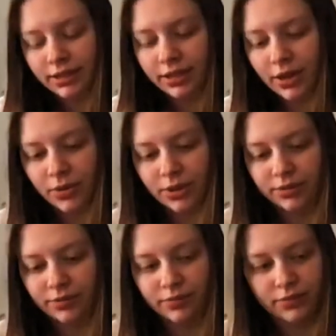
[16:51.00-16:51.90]

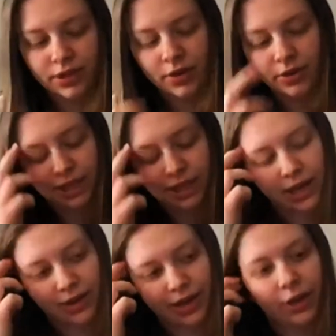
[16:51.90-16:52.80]
going
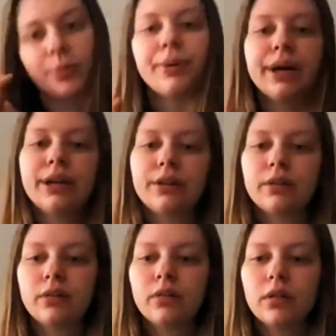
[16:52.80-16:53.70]
downhill, but
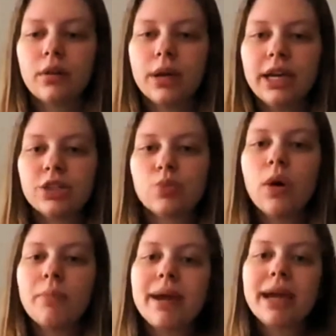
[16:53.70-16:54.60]
it's
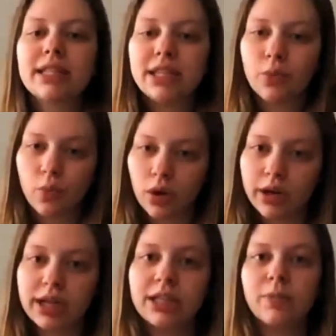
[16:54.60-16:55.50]
what makes it
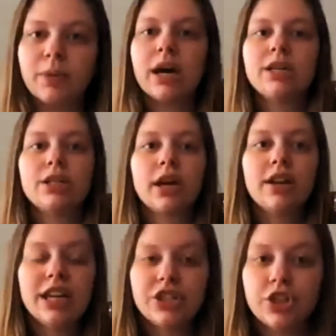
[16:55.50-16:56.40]
work. It's because
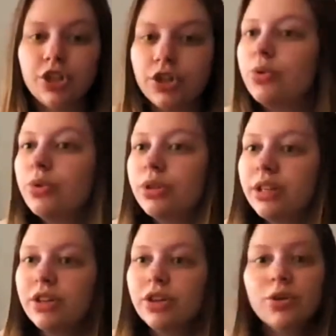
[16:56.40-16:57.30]
it's a new
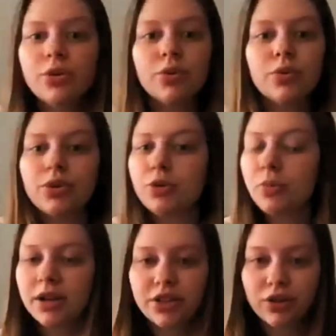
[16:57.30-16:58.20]

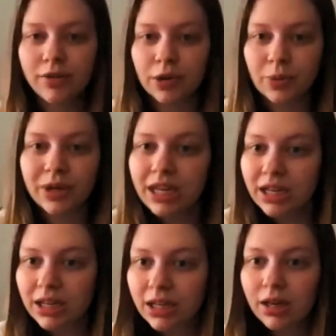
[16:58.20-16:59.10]
monster every
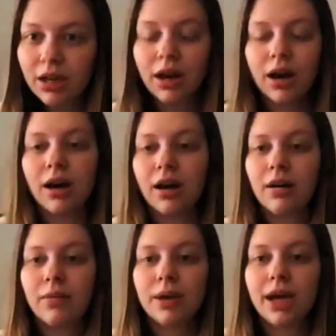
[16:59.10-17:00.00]
week,
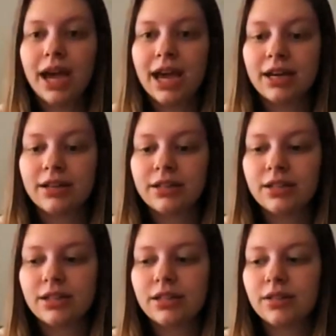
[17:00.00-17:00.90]

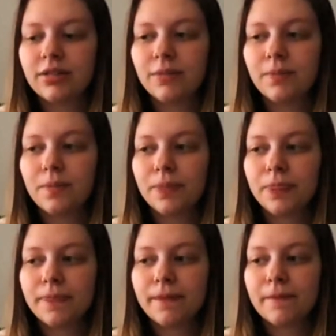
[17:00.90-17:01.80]

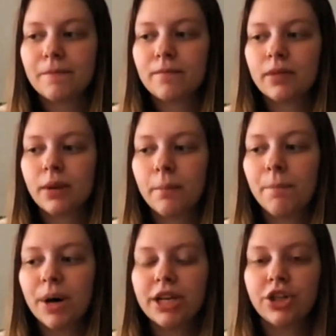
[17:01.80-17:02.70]

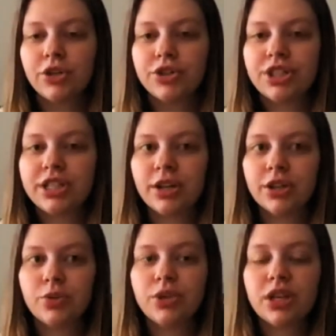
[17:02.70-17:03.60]
but you
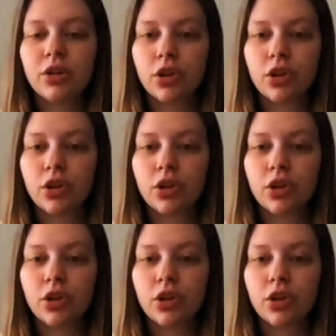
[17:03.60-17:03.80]
still